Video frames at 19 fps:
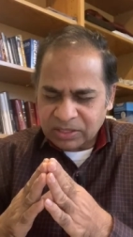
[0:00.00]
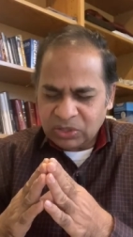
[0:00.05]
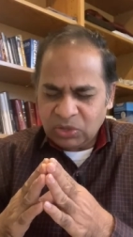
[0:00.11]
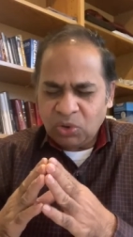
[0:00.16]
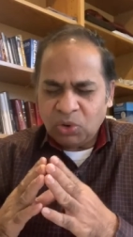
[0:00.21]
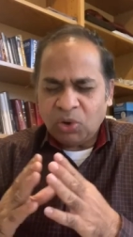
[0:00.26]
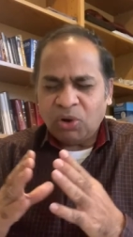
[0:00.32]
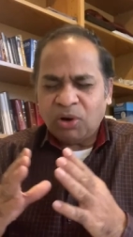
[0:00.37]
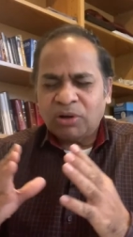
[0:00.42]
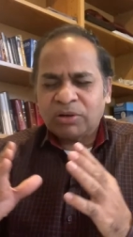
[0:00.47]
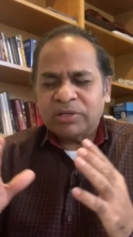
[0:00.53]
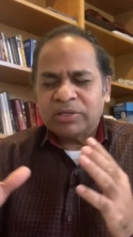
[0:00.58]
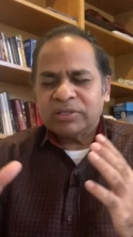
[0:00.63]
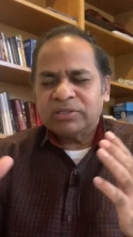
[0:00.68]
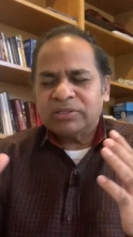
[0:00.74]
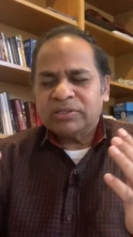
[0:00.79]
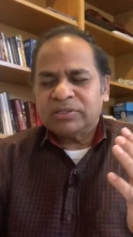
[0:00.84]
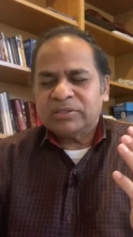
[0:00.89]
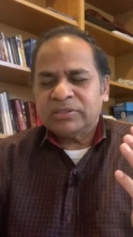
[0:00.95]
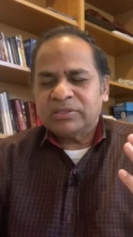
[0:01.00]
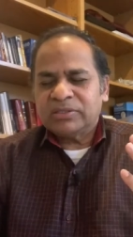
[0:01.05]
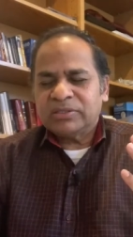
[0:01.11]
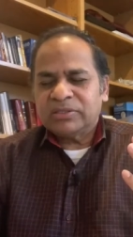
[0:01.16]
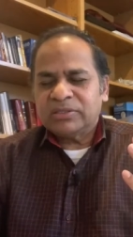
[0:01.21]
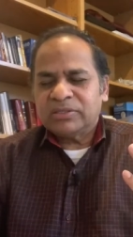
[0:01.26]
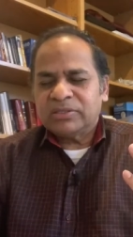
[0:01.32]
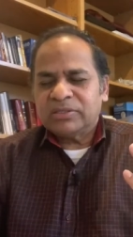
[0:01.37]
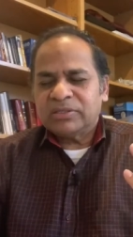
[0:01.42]
Lord,
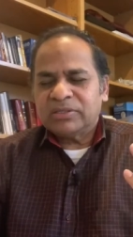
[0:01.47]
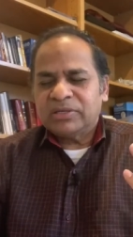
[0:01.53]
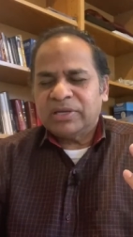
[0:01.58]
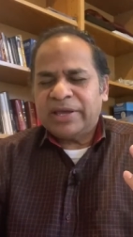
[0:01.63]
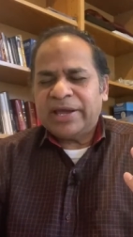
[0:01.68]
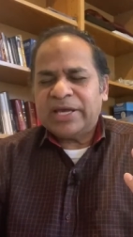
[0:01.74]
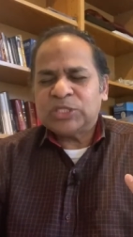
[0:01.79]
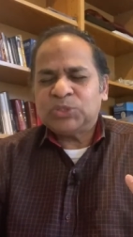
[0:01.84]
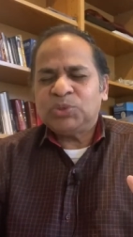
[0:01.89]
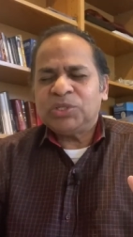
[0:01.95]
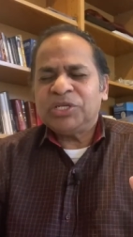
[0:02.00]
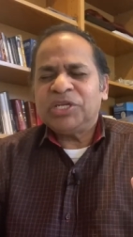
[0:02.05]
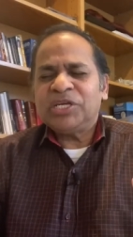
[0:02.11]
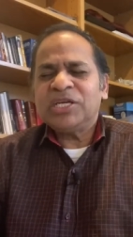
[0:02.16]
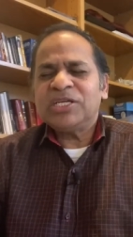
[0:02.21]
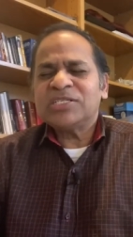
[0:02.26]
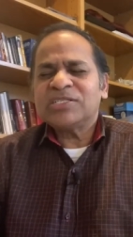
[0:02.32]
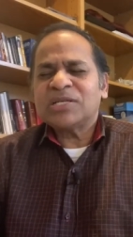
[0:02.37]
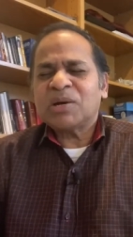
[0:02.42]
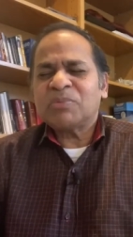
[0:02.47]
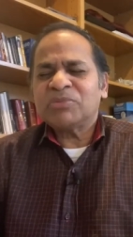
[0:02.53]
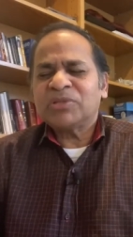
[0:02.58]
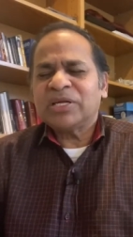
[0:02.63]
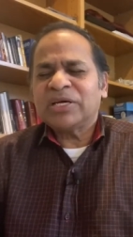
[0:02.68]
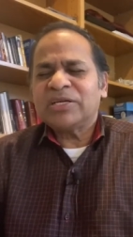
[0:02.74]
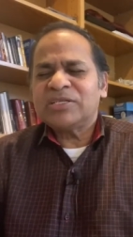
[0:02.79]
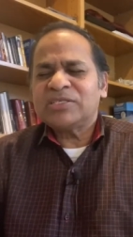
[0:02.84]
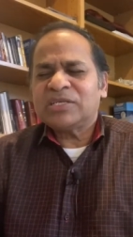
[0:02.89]
as we read Psalm
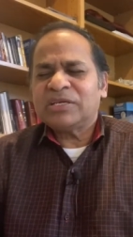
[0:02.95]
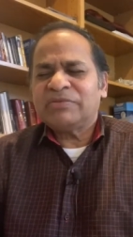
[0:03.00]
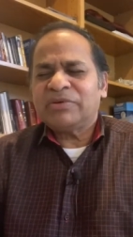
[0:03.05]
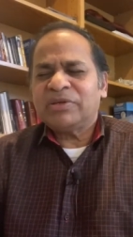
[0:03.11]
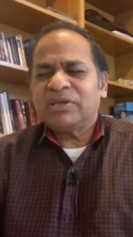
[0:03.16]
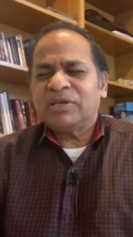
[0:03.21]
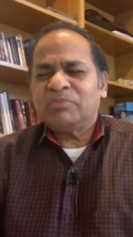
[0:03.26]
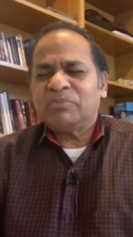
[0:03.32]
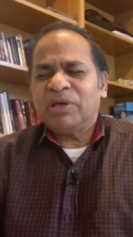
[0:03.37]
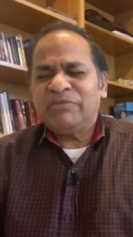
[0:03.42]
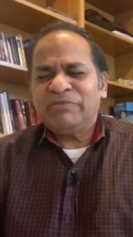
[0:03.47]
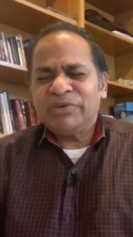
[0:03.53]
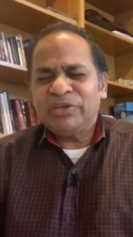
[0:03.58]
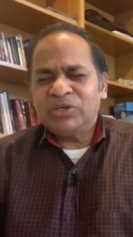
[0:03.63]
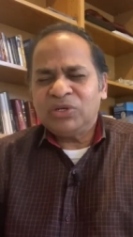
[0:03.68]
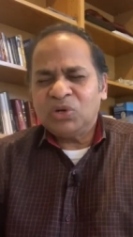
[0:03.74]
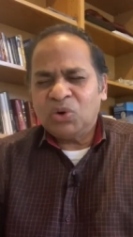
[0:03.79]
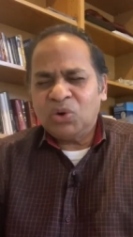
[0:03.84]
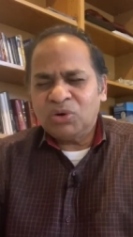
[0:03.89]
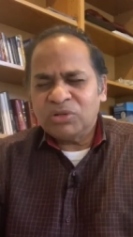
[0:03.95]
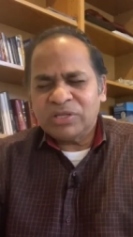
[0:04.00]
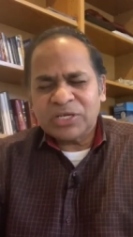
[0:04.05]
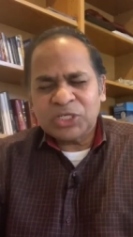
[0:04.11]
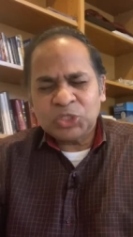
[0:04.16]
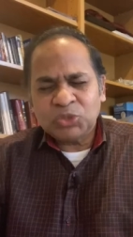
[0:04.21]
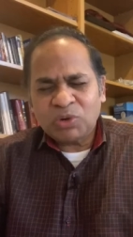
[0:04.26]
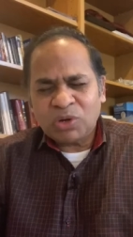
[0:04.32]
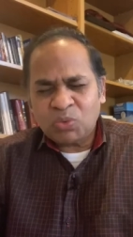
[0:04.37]
37, may we know
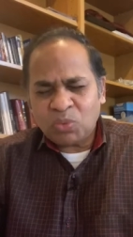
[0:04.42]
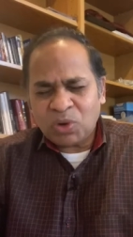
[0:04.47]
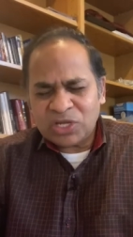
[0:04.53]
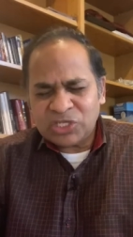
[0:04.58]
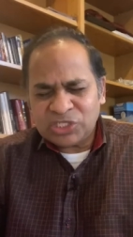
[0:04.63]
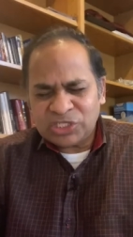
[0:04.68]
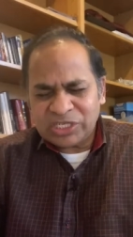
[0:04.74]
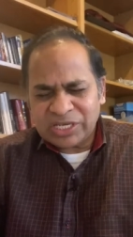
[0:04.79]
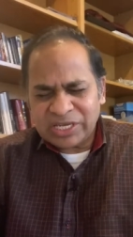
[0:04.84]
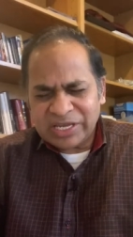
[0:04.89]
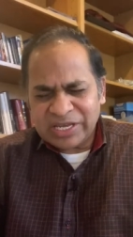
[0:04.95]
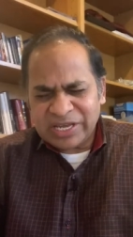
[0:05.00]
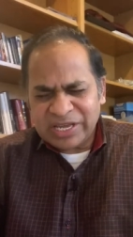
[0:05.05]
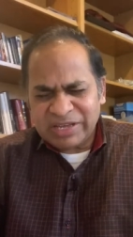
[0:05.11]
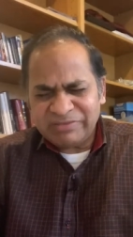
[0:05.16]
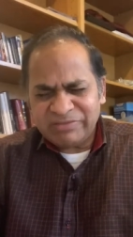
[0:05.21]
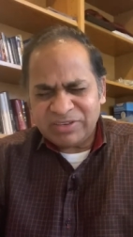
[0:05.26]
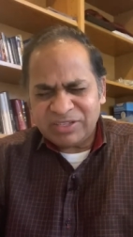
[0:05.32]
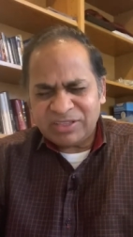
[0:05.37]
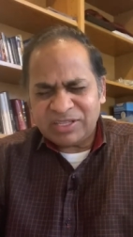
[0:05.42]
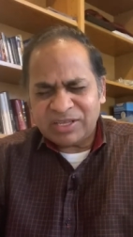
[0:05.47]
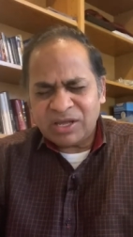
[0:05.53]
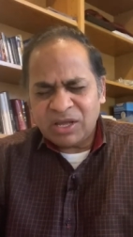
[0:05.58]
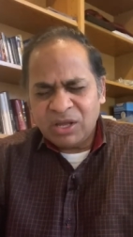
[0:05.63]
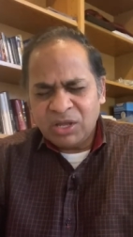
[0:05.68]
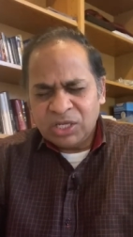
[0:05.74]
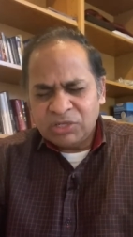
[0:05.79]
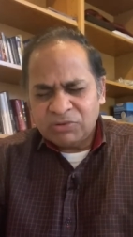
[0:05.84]
that you are watching everything,
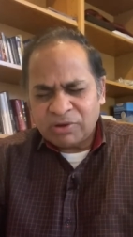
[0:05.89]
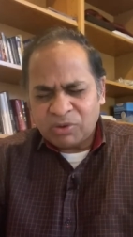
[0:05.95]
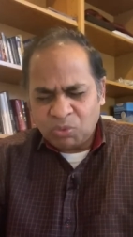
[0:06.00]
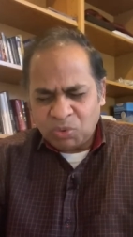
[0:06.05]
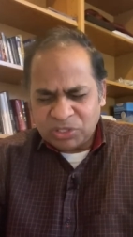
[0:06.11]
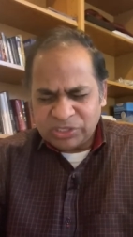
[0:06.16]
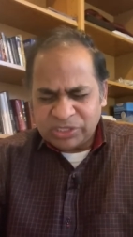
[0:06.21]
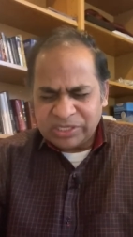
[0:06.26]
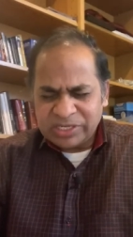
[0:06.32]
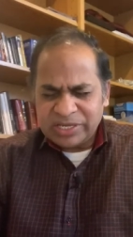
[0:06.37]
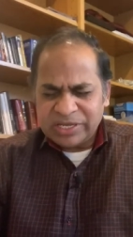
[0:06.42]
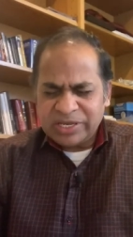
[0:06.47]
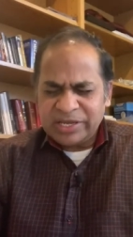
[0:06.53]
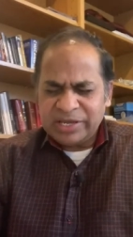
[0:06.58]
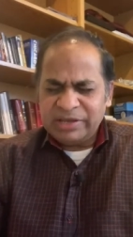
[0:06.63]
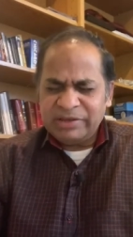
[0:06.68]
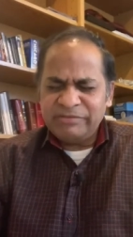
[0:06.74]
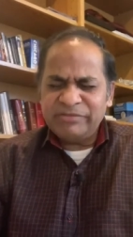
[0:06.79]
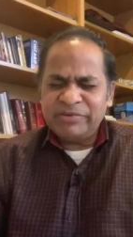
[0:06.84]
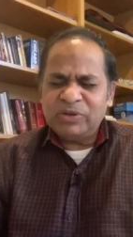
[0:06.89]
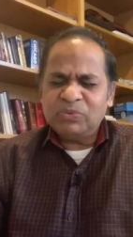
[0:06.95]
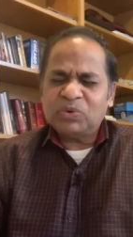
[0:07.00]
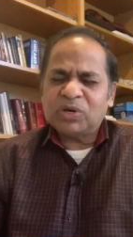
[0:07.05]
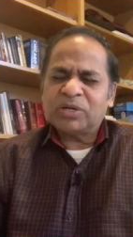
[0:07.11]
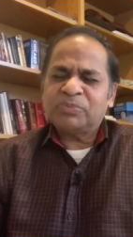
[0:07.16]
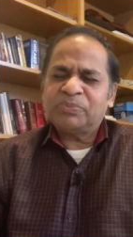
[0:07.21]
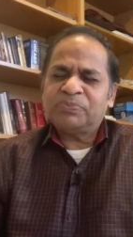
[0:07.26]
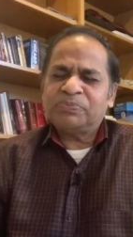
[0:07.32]
you are watching everyone.